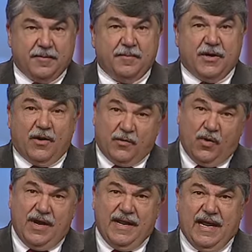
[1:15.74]
But on the
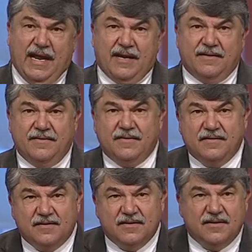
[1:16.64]
one hand,
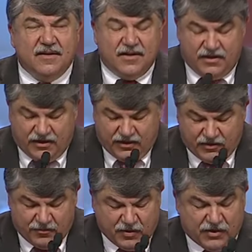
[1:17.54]

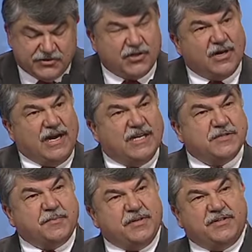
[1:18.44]
your merger has
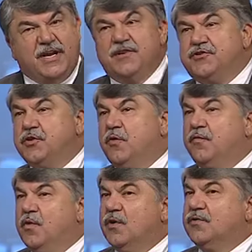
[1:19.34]
potential
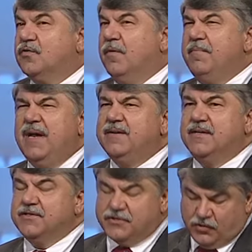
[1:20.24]
for
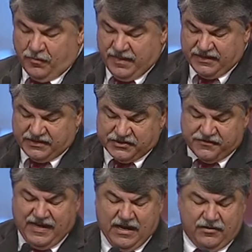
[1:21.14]
tremendous, tremendous
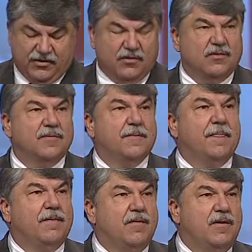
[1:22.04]
value.
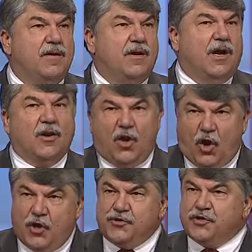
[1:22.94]
A
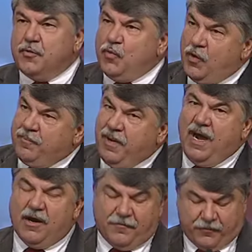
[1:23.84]
larger, more
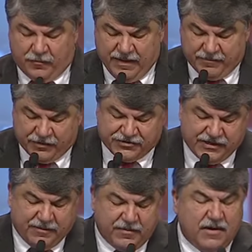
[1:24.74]
powerful
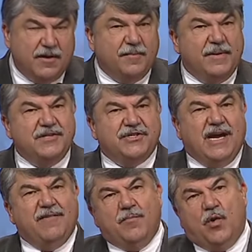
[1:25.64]
membership means you
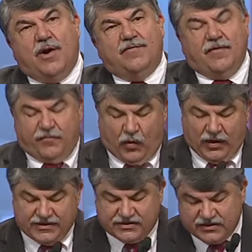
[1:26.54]
have more of a
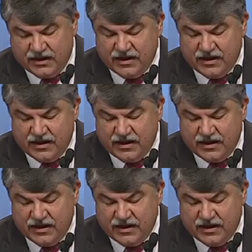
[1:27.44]
voice